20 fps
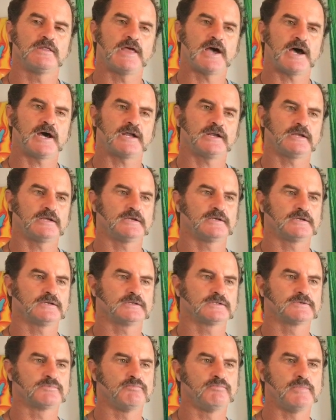that
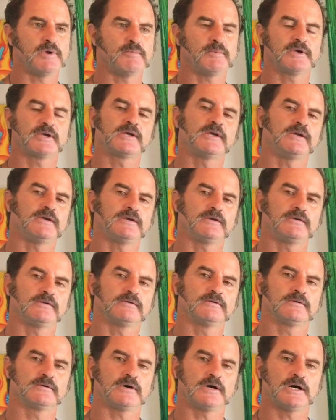is mimicking
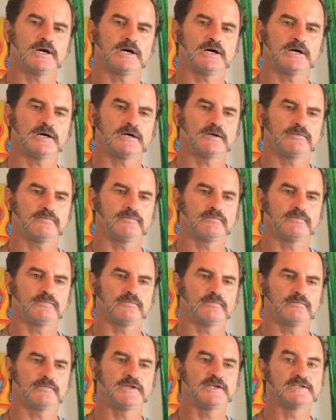uh,
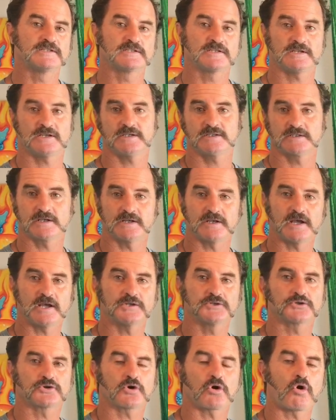these things that
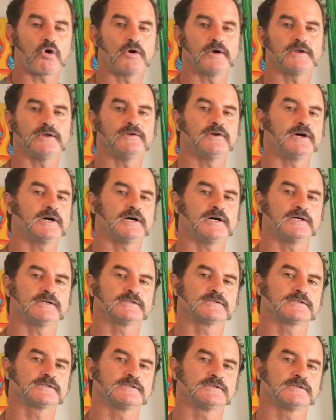nature already
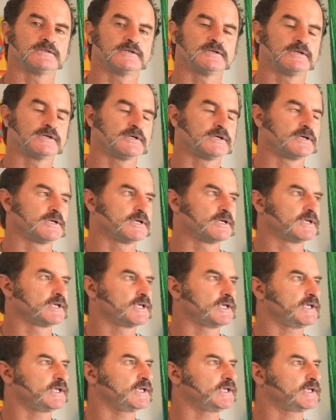does.
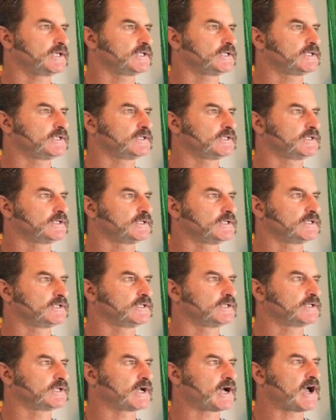And
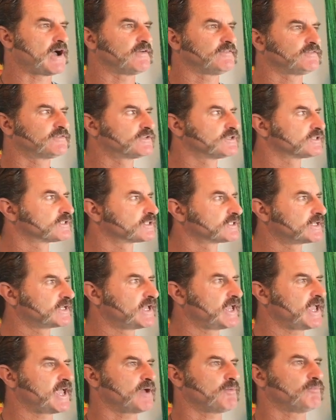I just
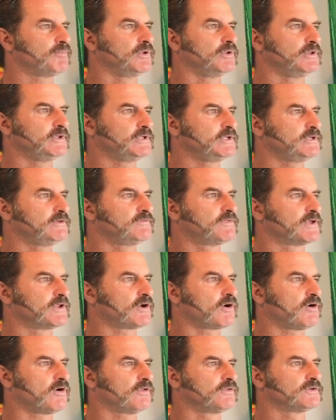can't believe that
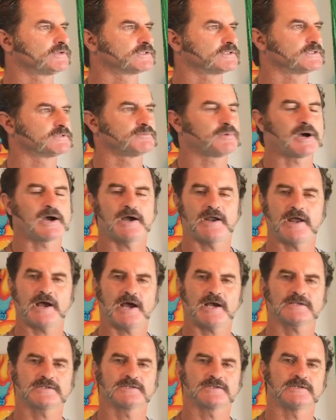all this is by an
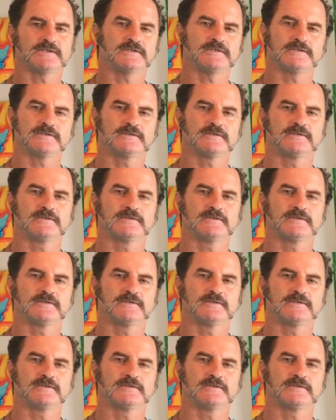accident.